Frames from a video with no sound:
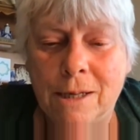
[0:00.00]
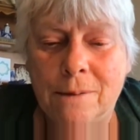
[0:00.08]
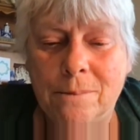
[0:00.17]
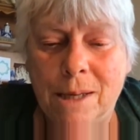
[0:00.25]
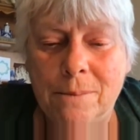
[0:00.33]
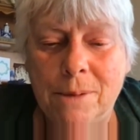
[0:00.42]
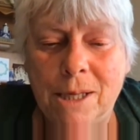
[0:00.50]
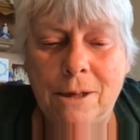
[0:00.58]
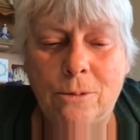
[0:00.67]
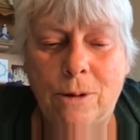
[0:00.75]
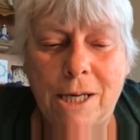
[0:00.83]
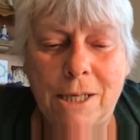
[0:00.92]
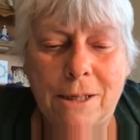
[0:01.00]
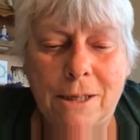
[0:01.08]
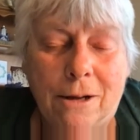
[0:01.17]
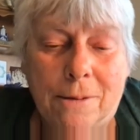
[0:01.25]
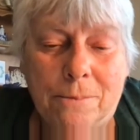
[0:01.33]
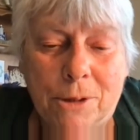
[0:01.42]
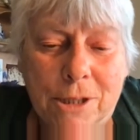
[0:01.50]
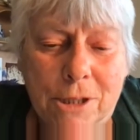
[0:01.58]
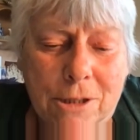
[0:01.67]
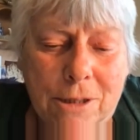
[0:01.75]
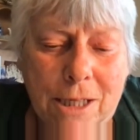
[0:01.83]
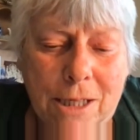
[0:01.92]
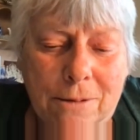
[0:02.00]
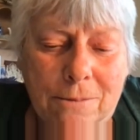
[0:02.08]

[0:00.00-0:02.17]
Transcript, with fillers: may be quite accomplished uh,